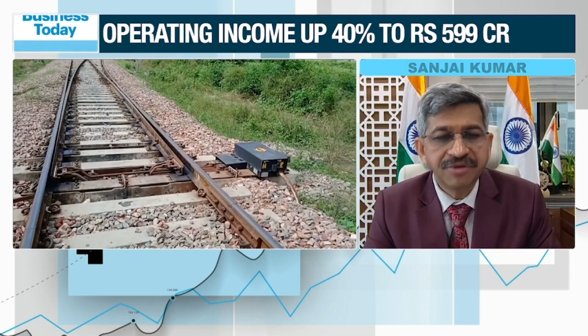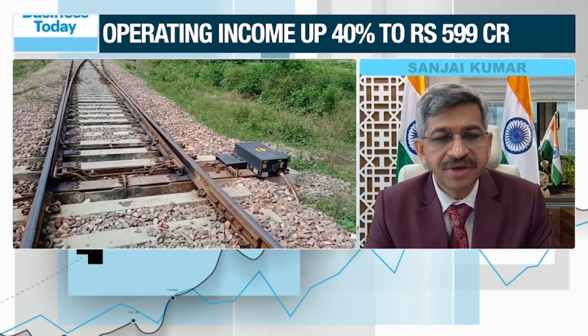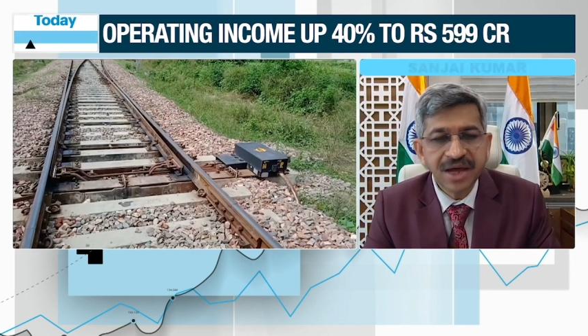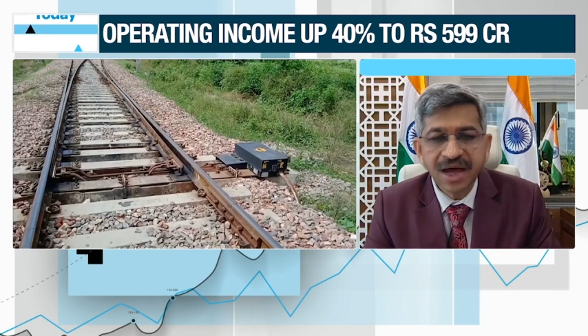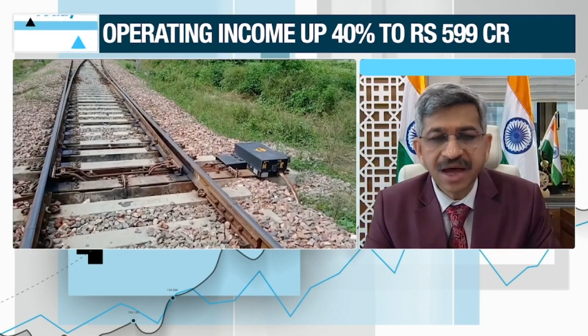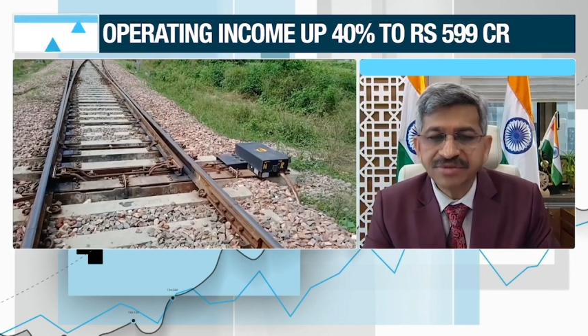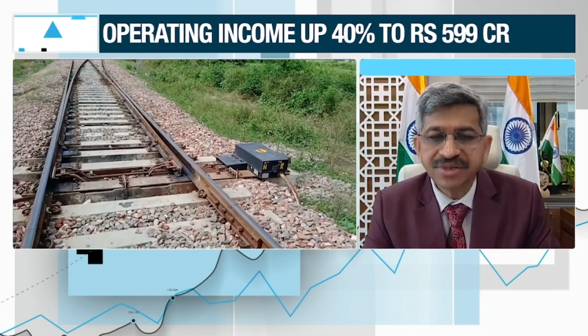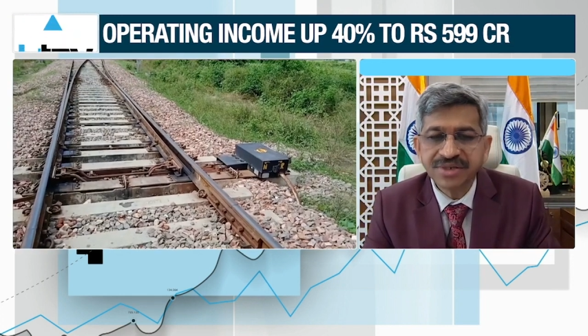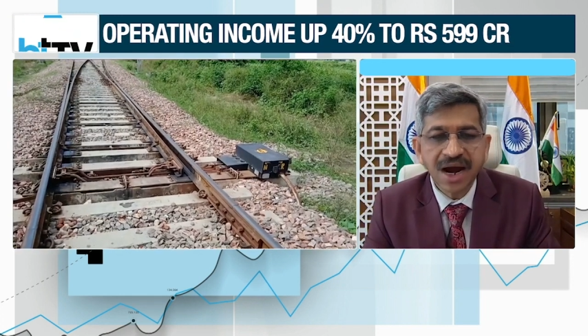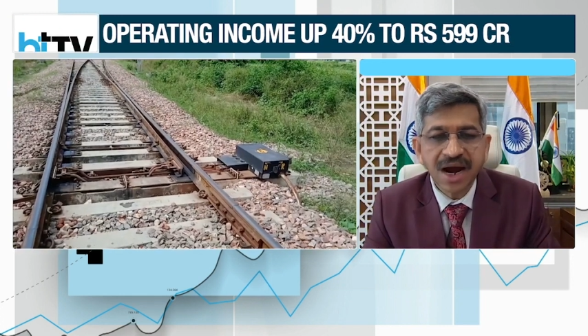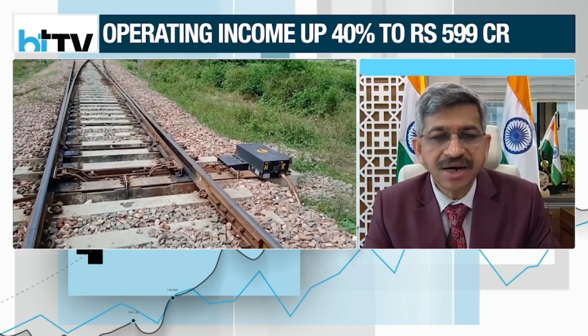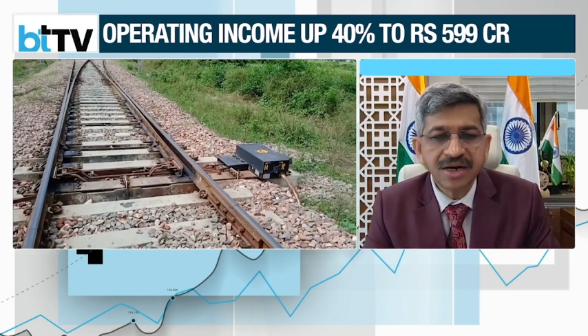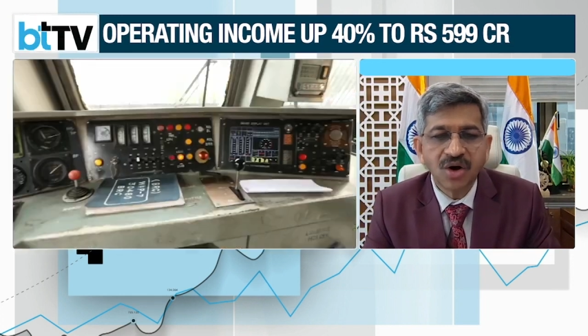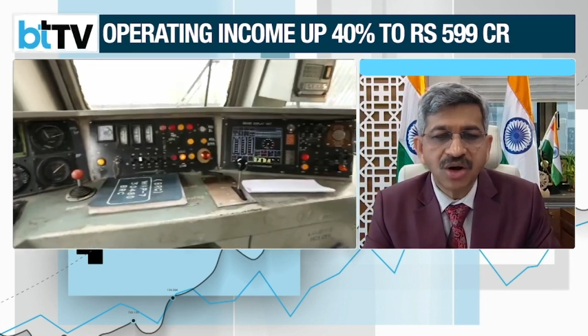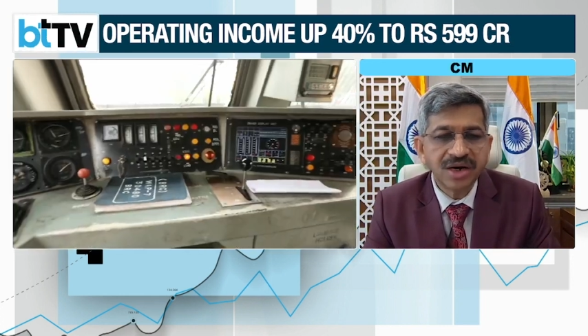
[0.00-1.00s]
we have
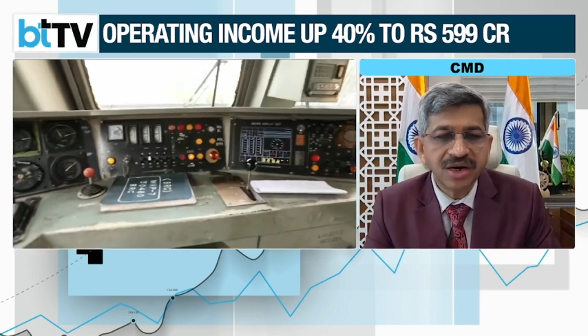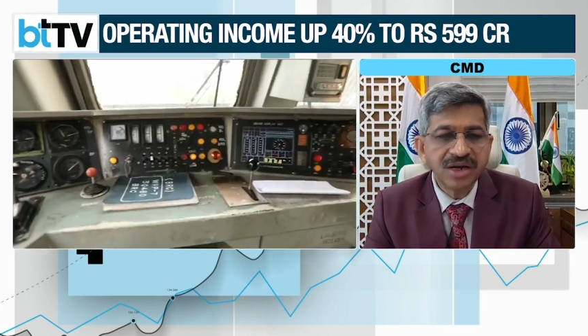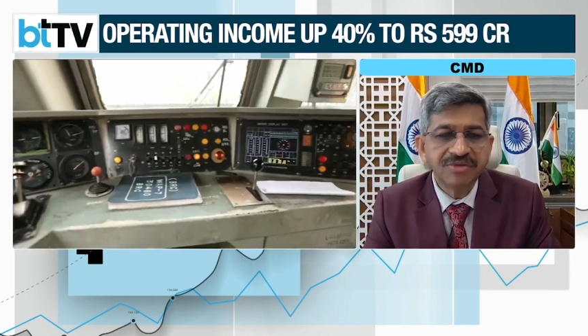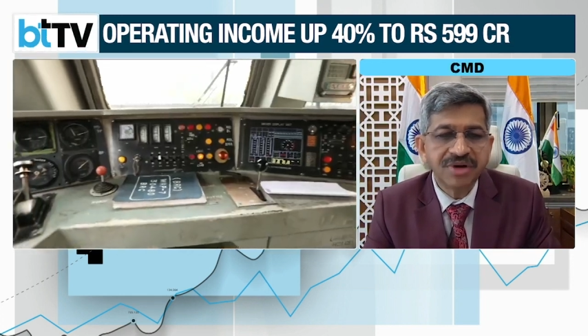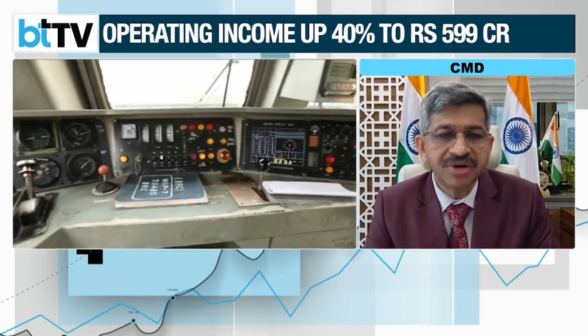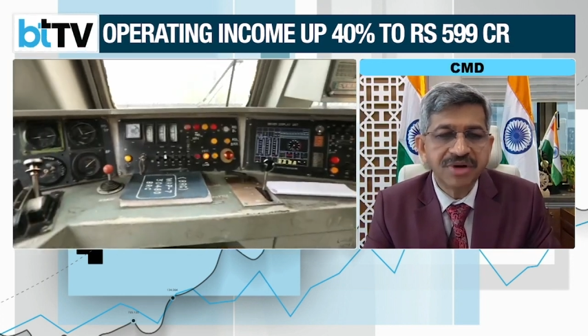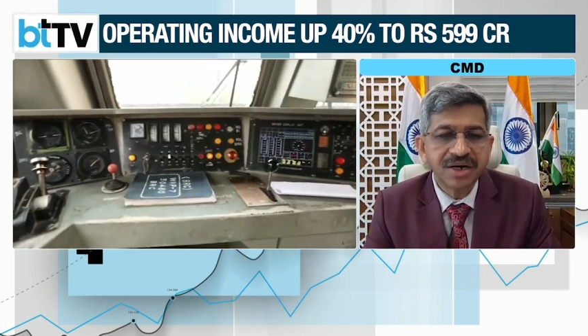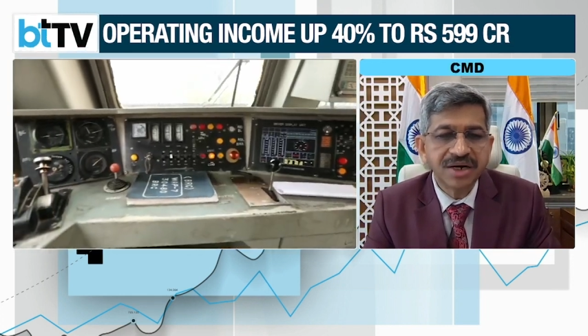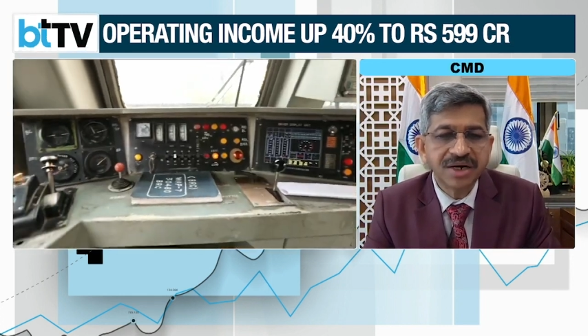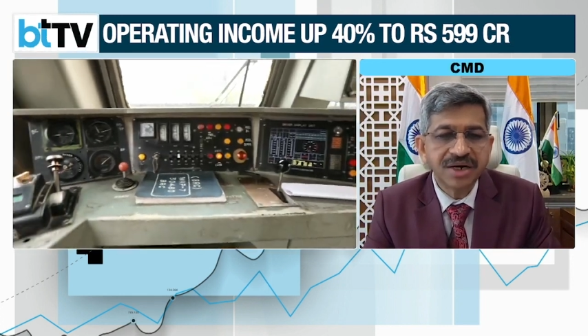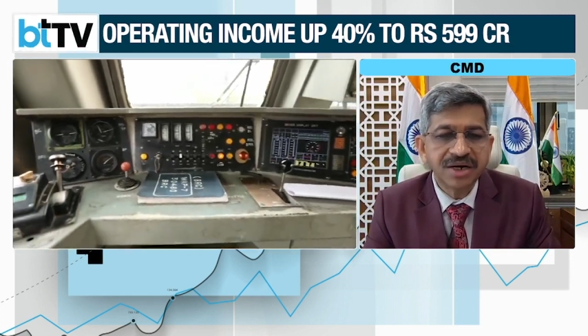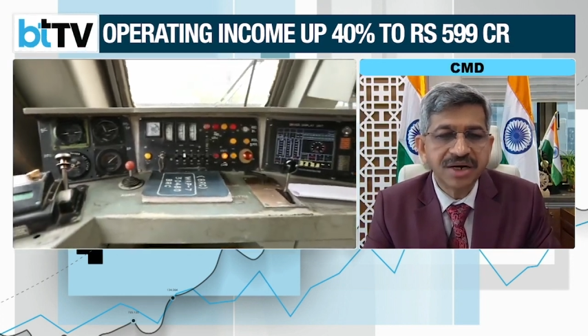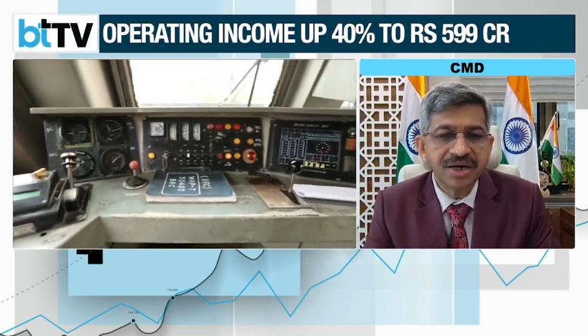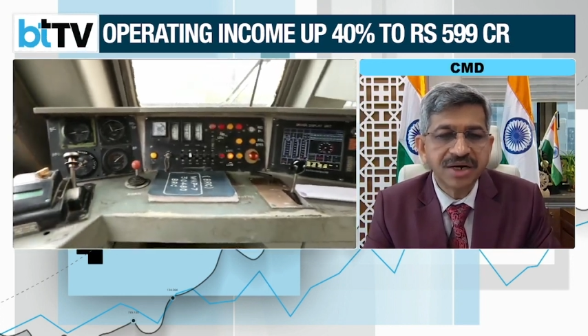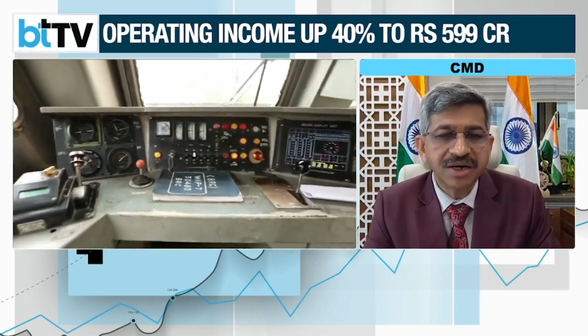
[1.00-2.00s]
started already working
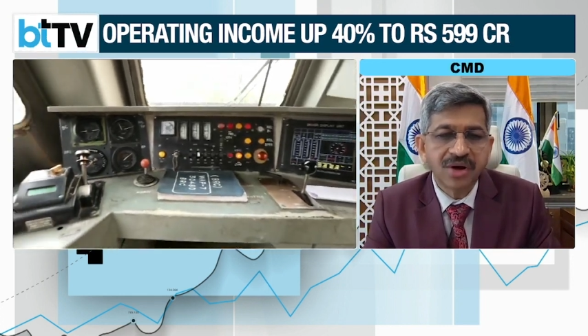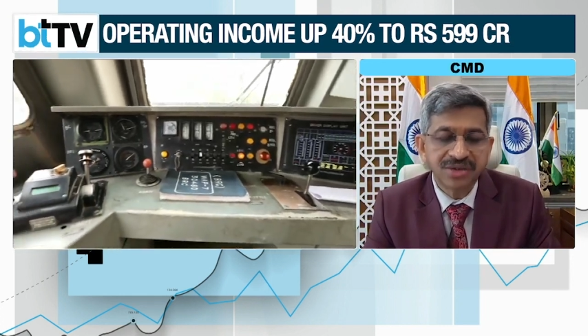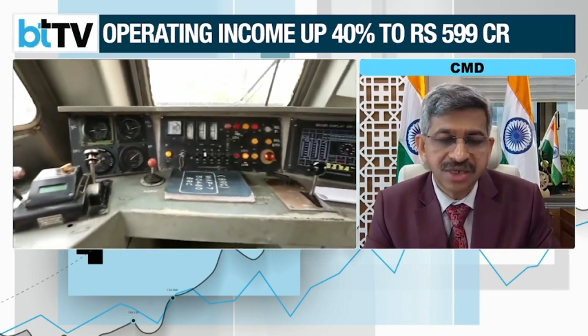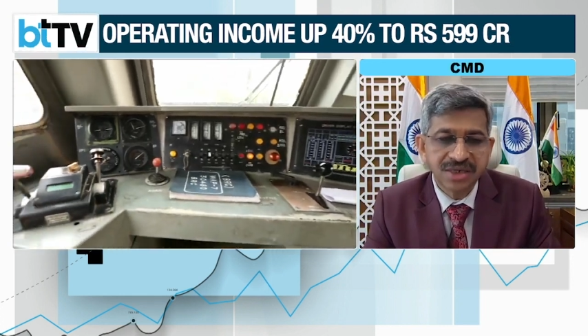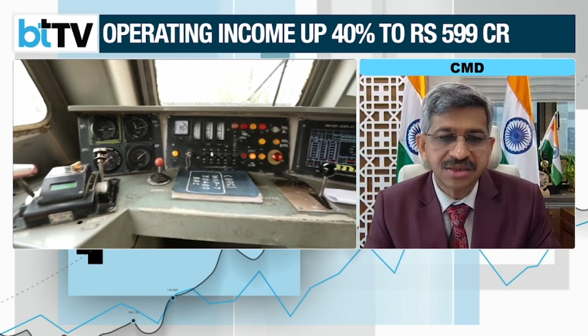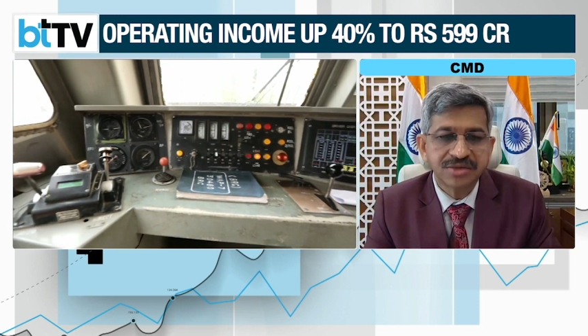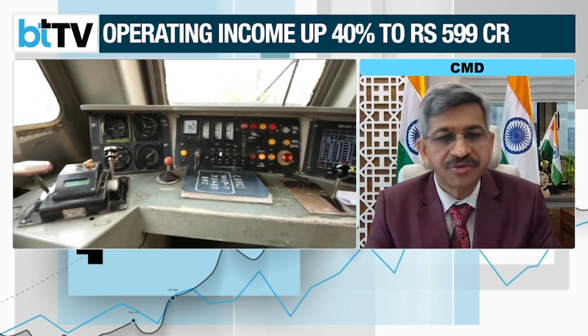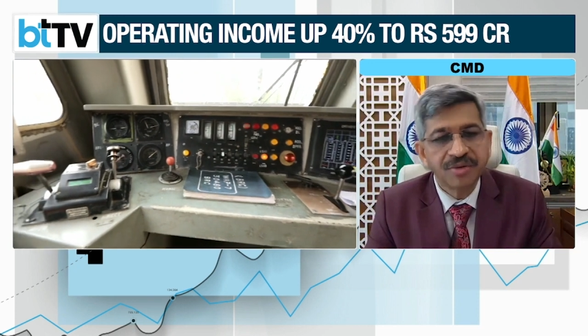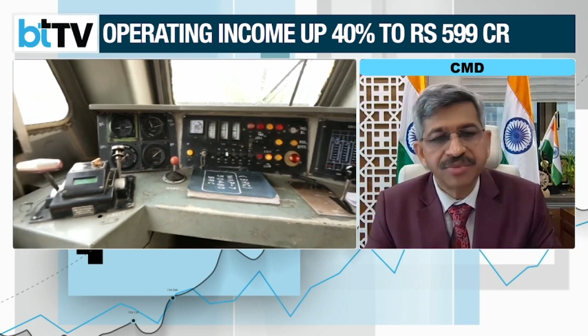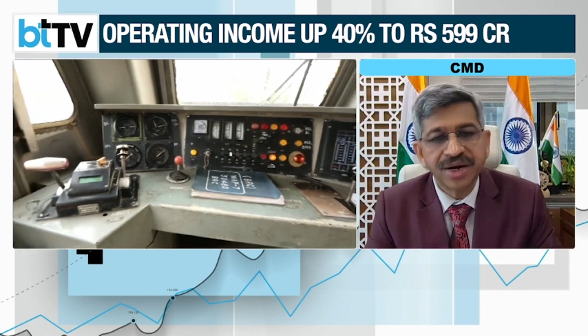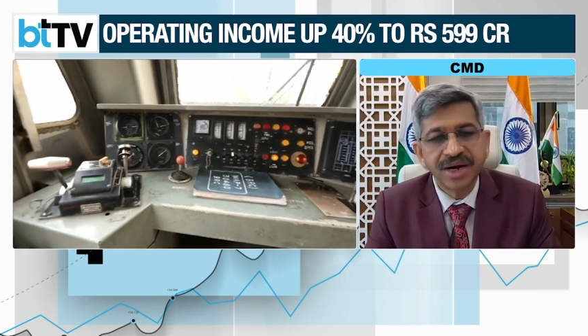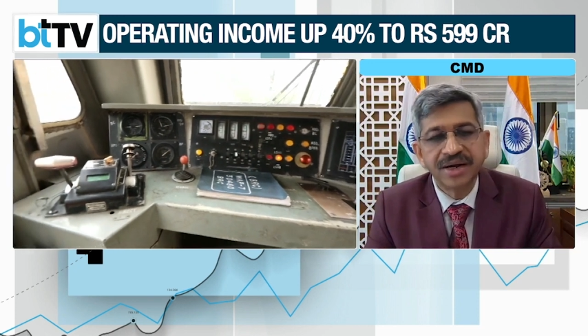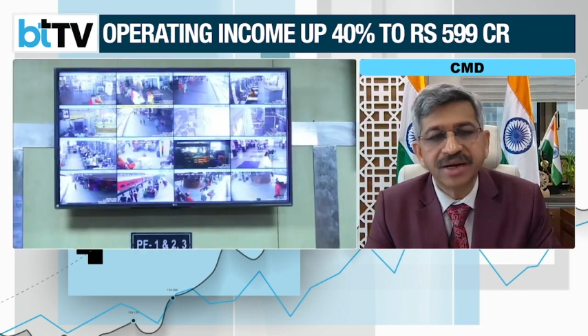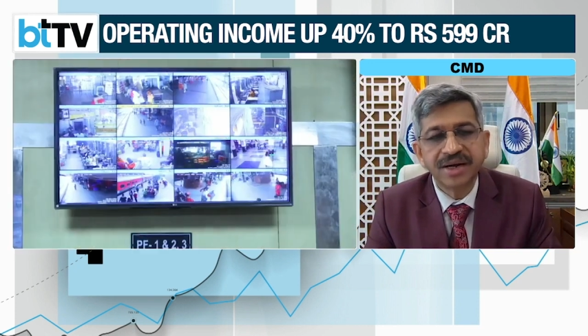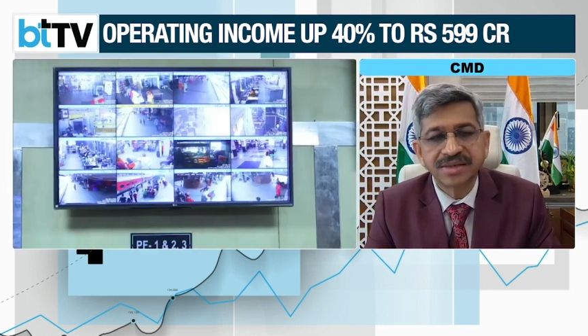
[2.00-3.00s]
on projects from
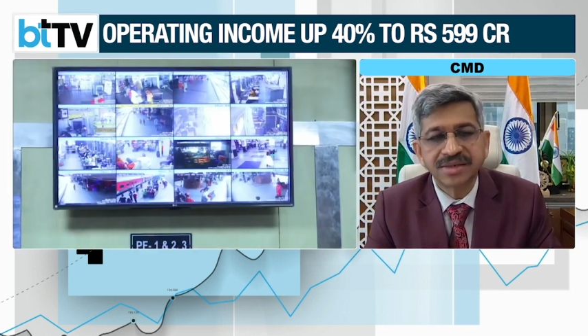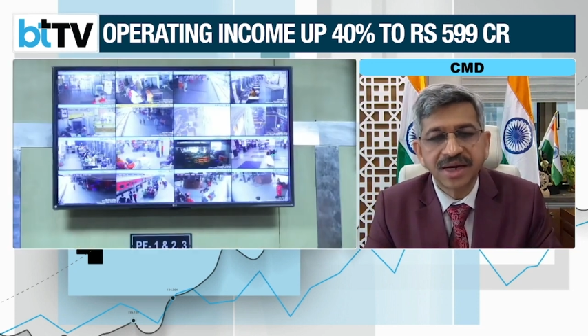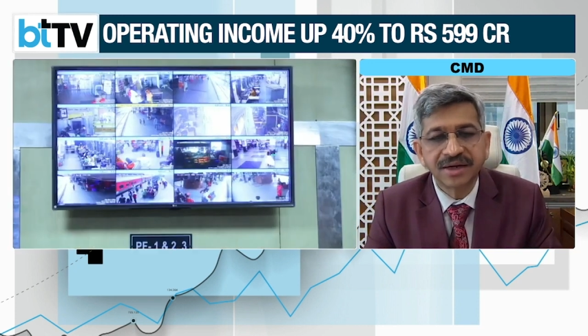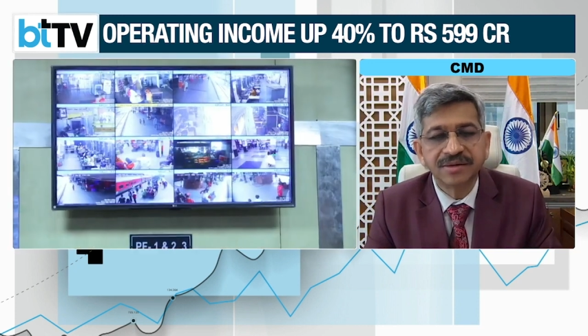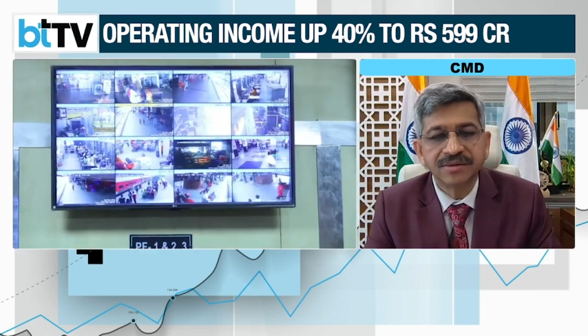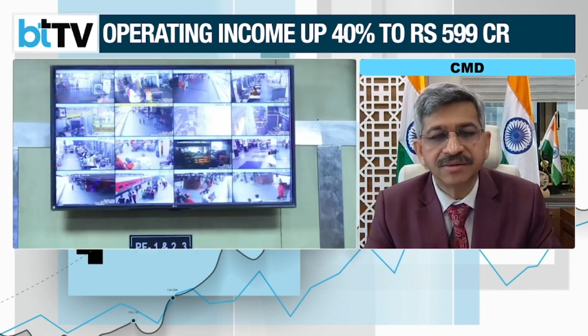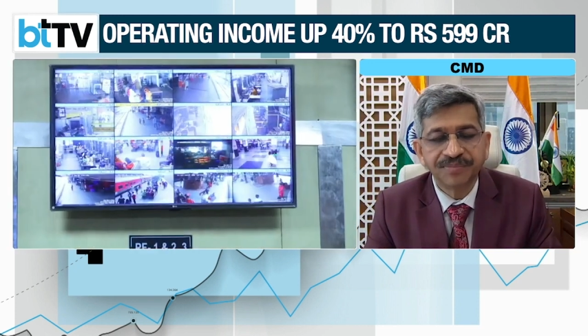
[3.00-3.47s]
RailTel side.